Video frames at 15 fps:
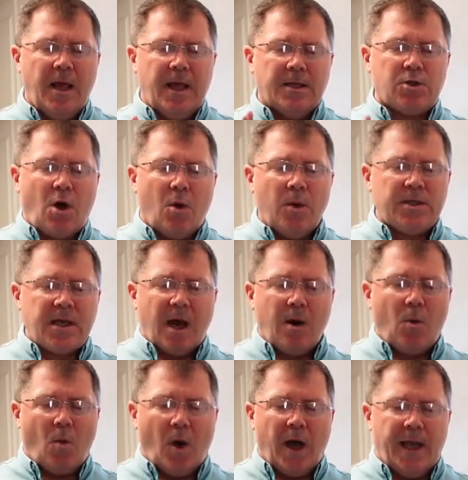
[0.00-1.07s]
It's always got a
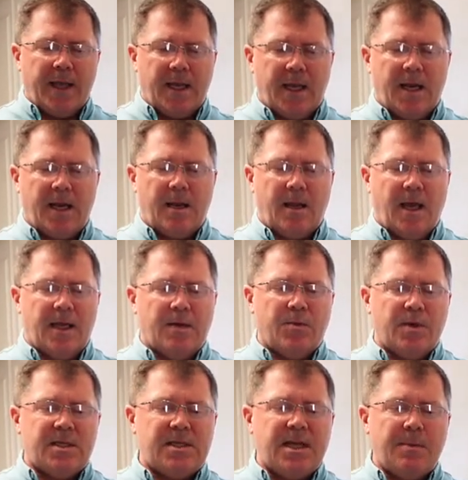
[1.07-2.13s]
wine in it, and
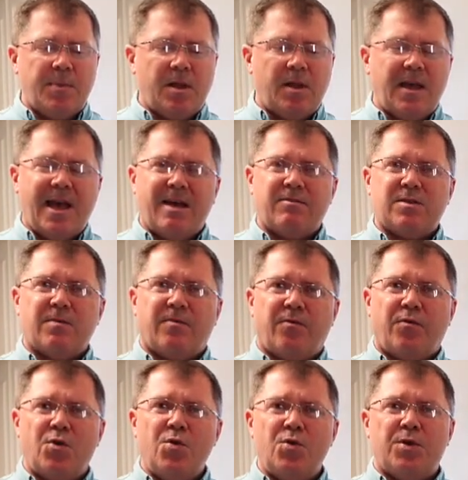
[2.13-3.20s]
we typically have some
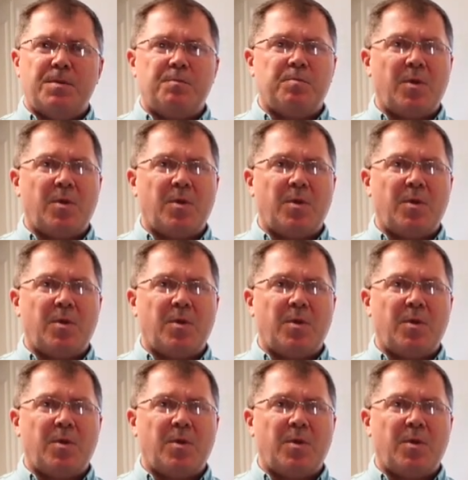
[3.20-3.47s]
fruit,